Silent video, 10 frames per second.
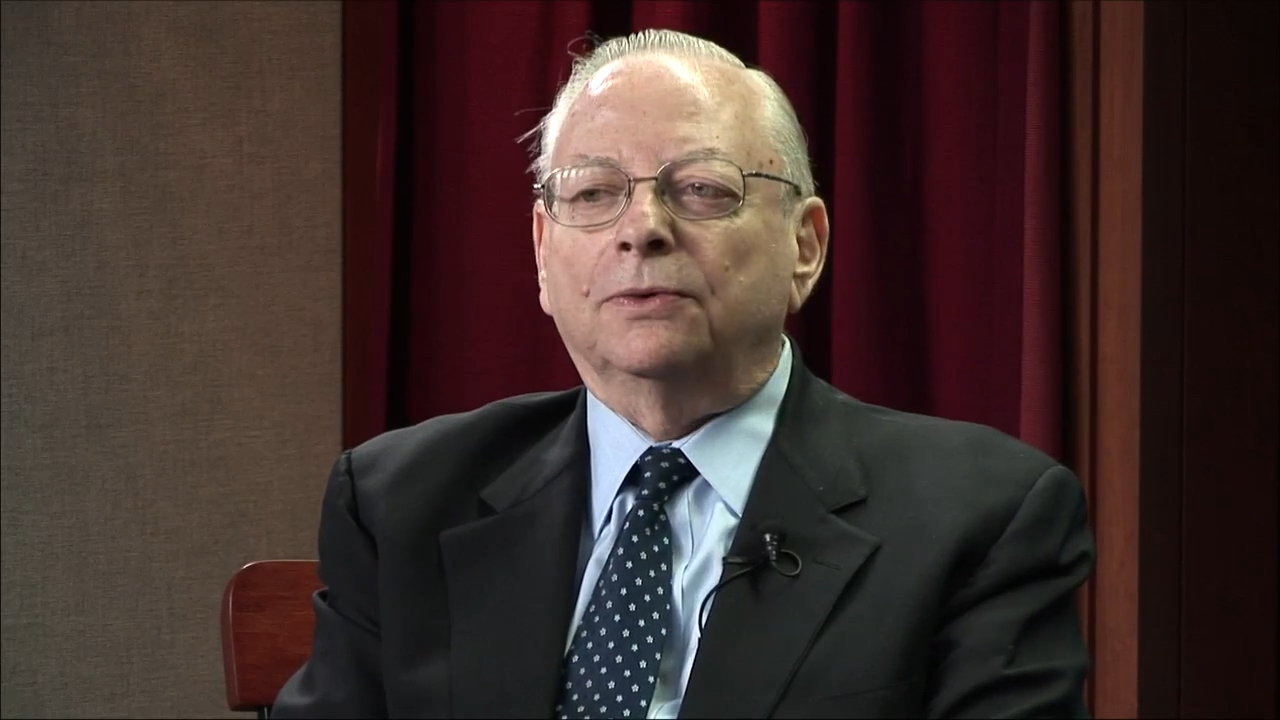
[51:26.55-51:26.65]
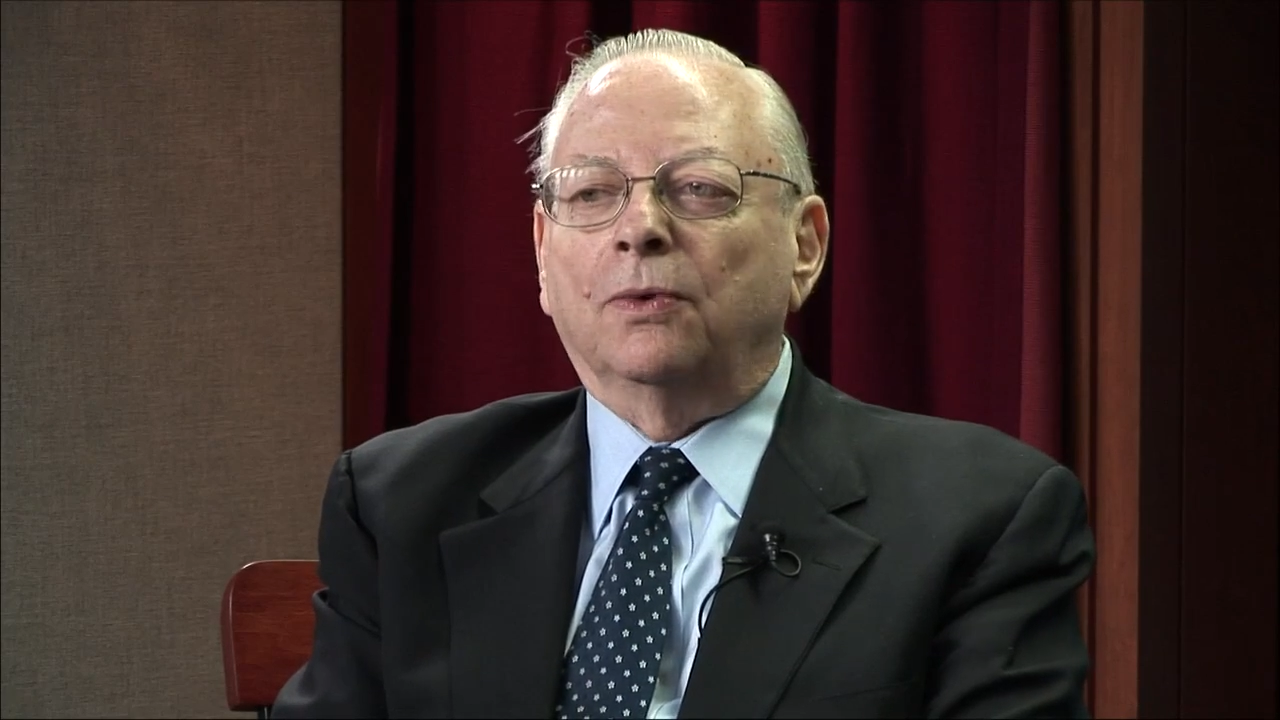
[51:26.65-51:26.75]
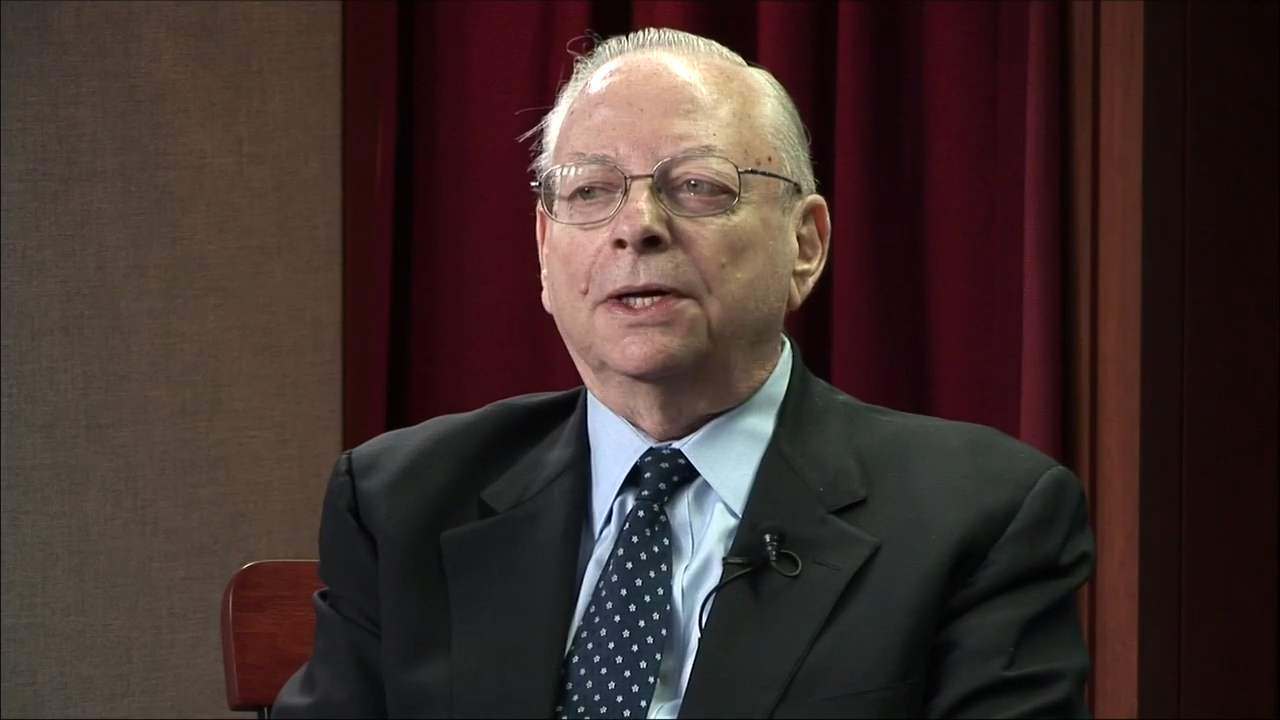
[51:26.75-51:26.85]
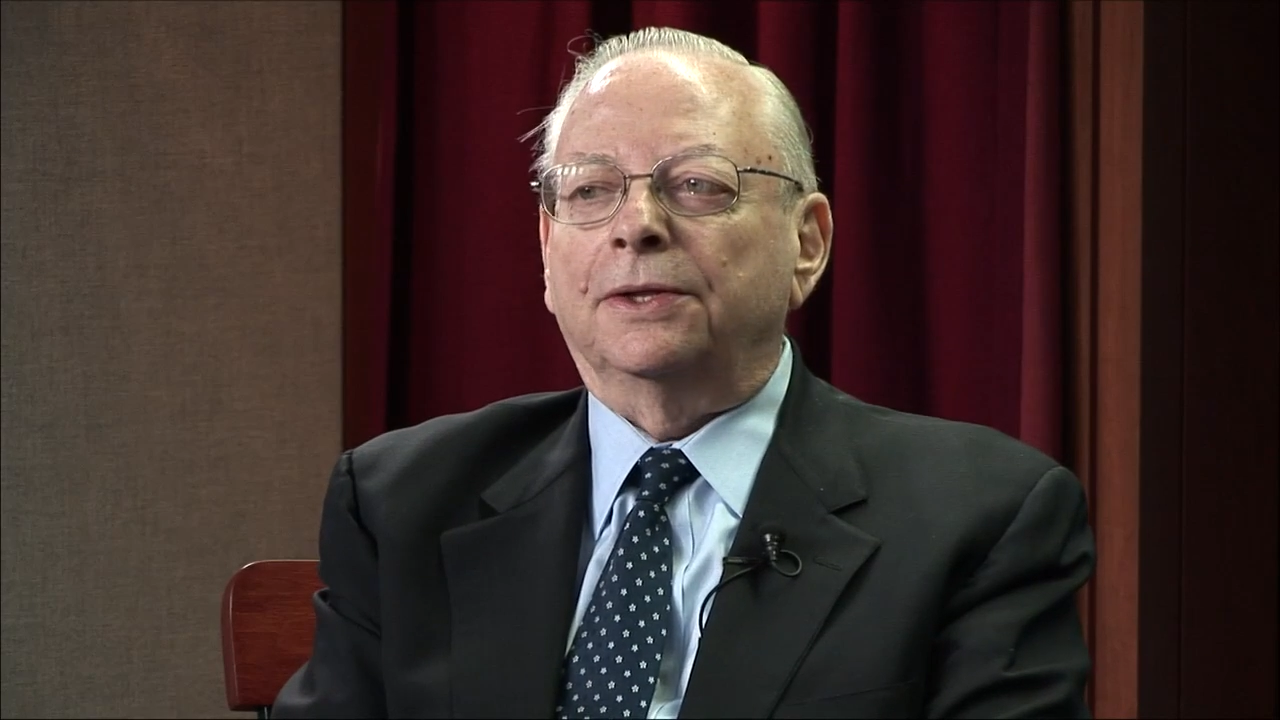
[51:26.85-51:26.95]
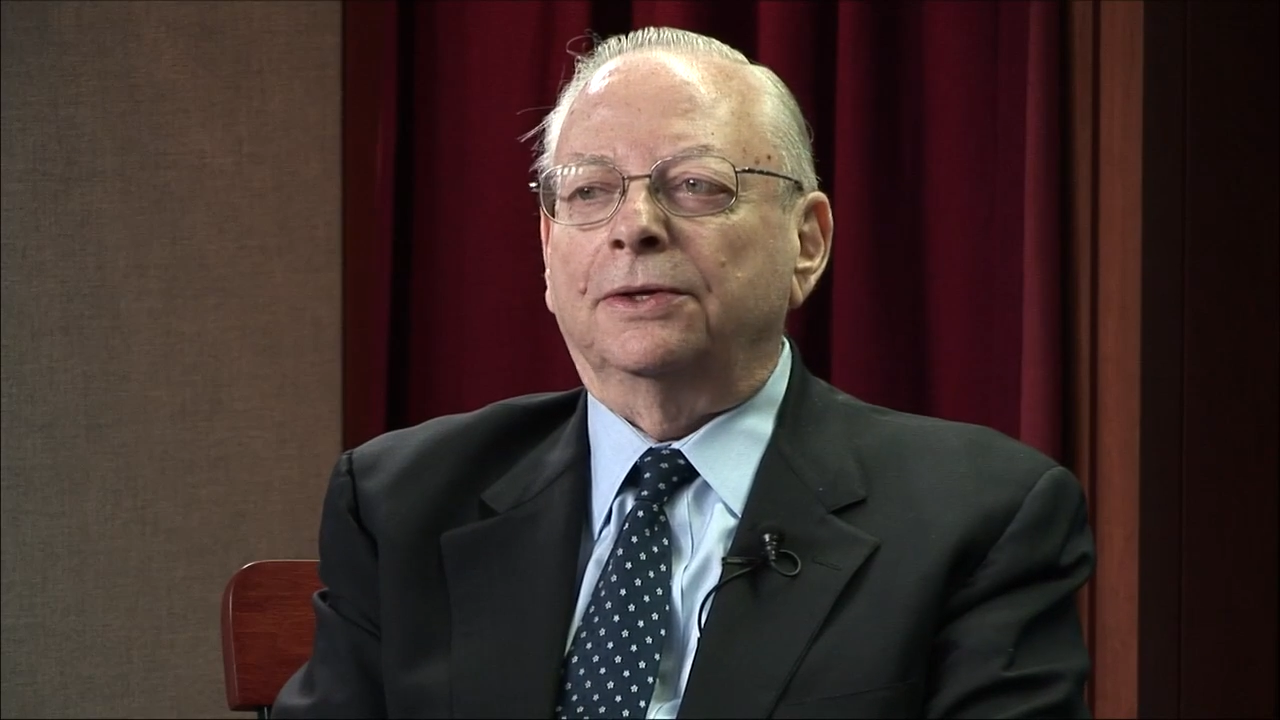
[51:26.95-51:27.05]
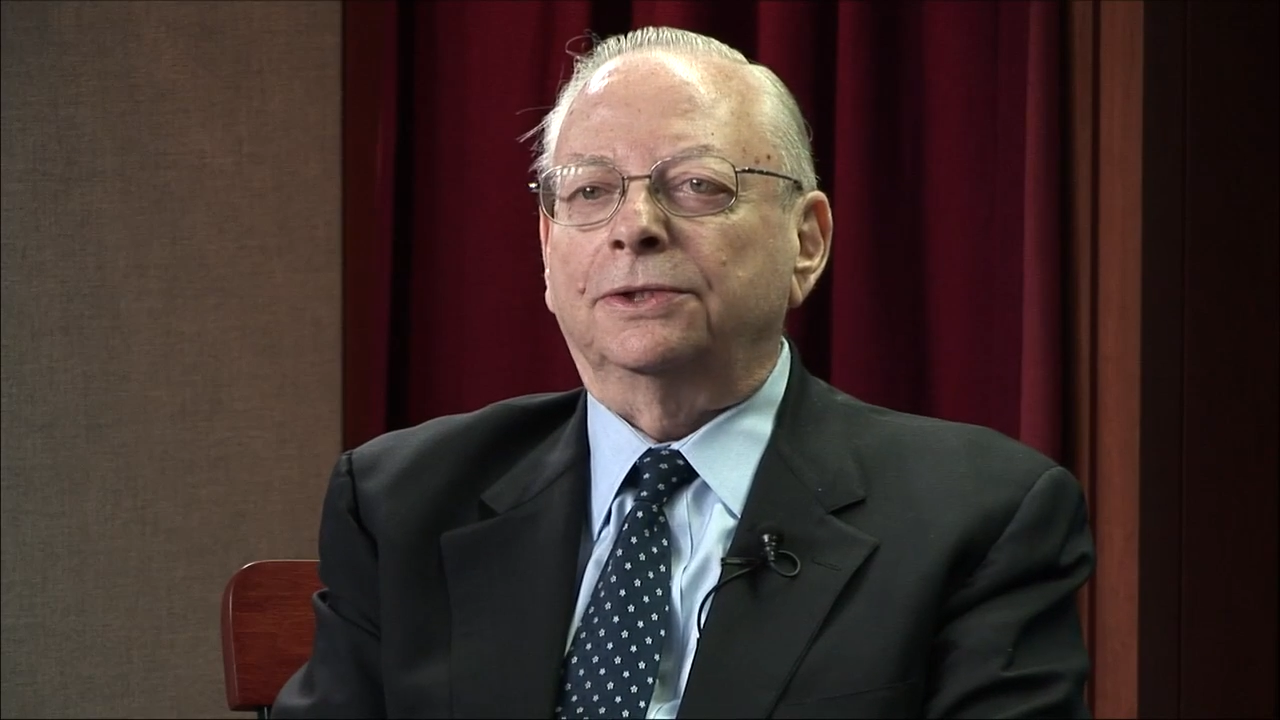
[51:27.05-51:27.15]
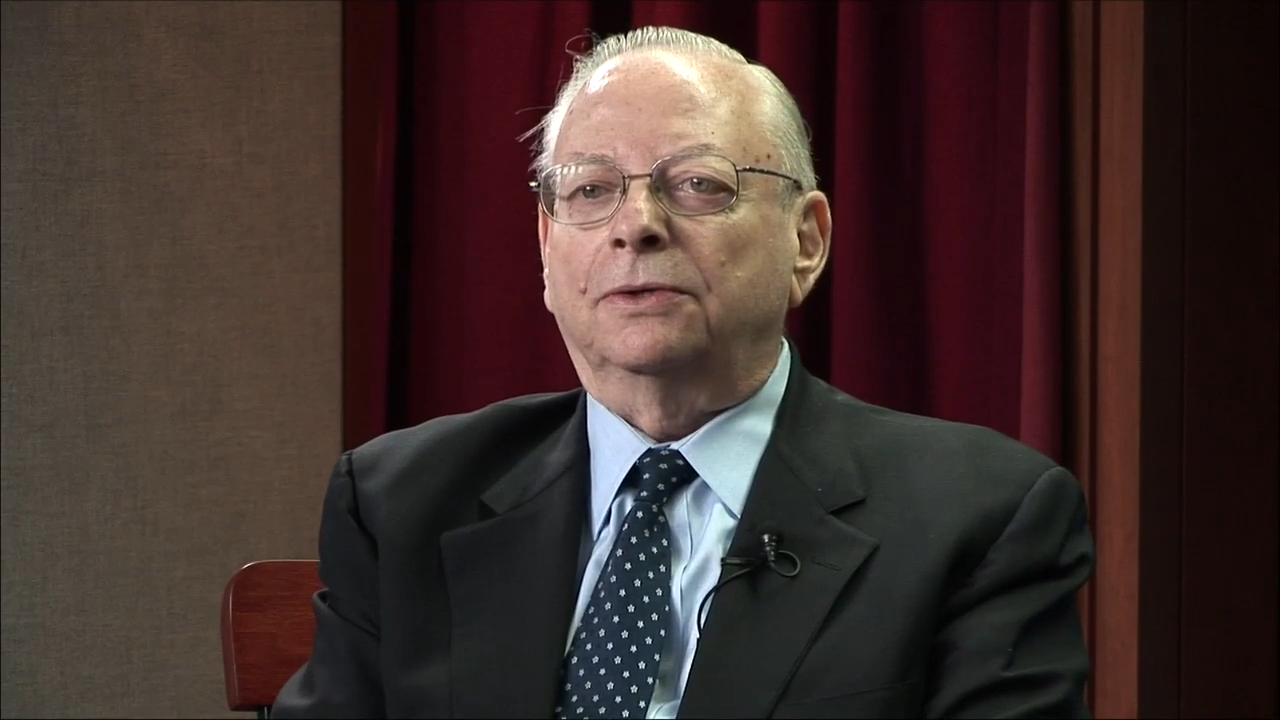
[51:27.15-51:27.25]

And one of those